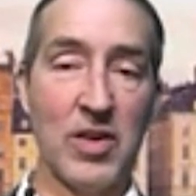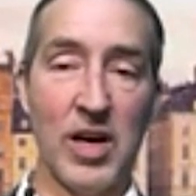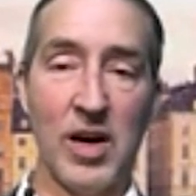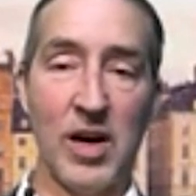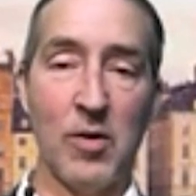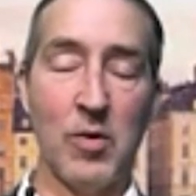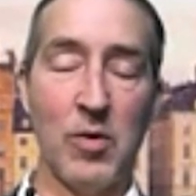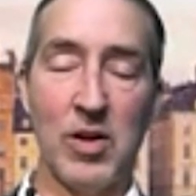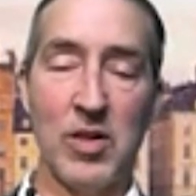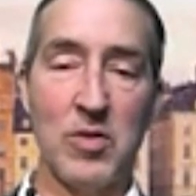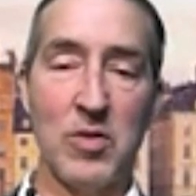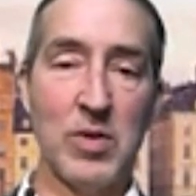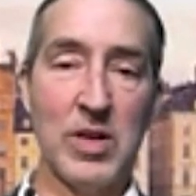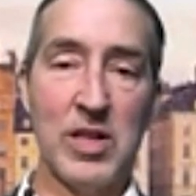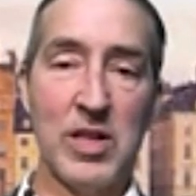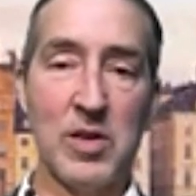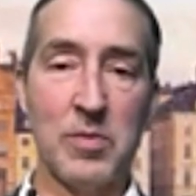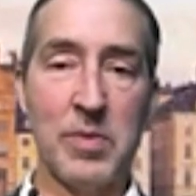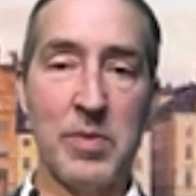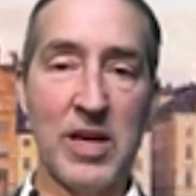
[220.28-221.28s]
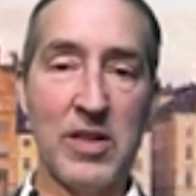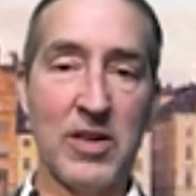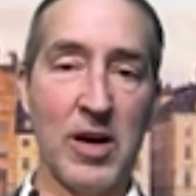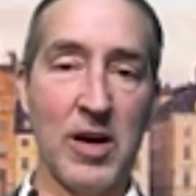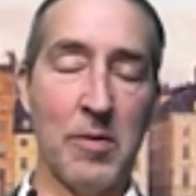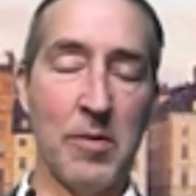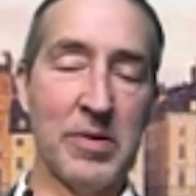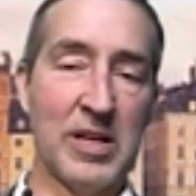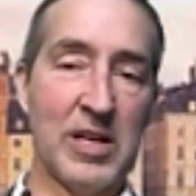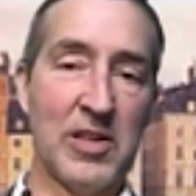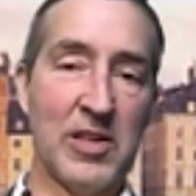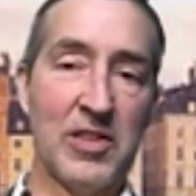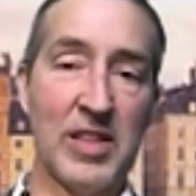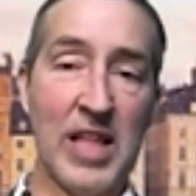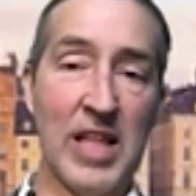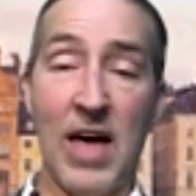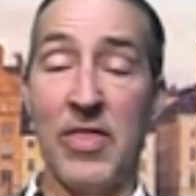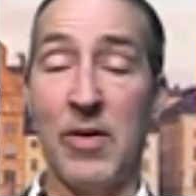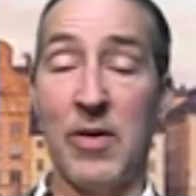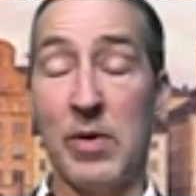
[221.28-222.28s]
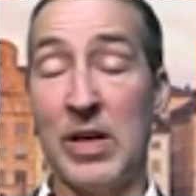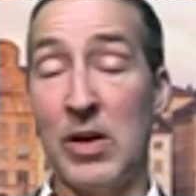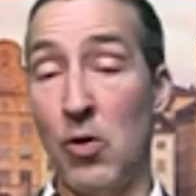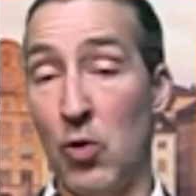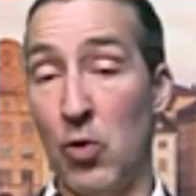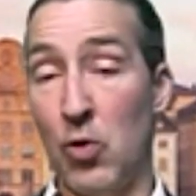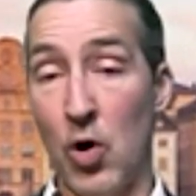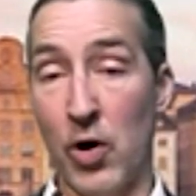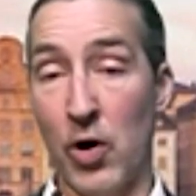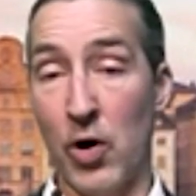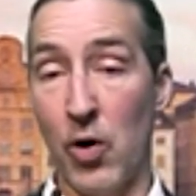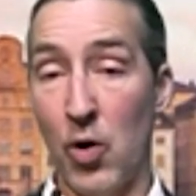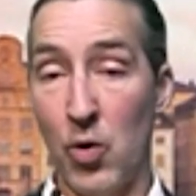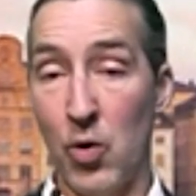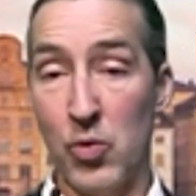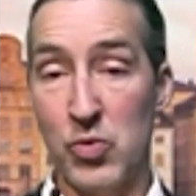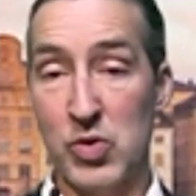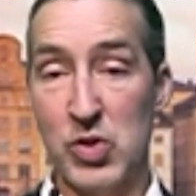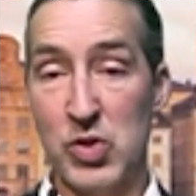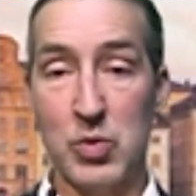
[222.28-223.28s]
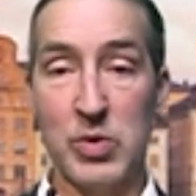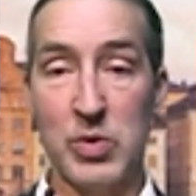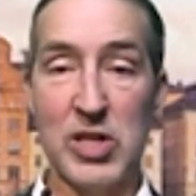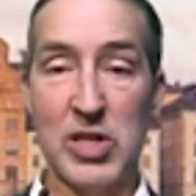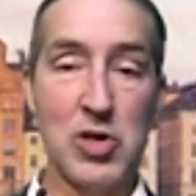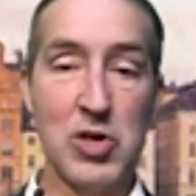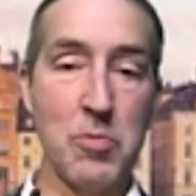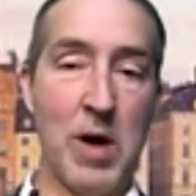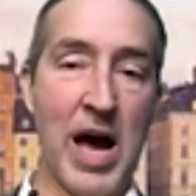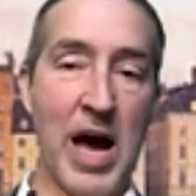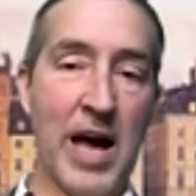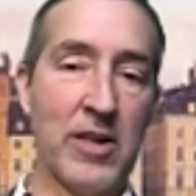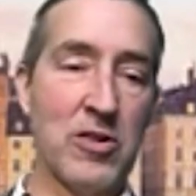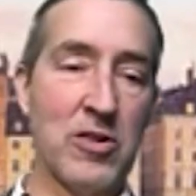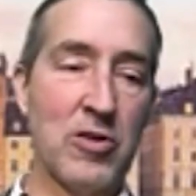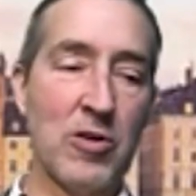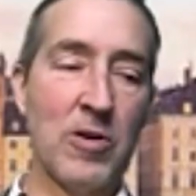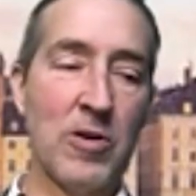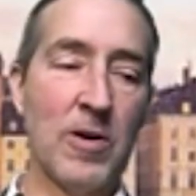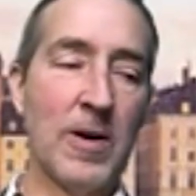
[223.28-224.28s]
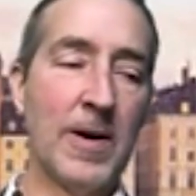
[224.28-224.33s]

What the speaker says: one of Sweden's biggest companies, now that we no longer own Swedish Match,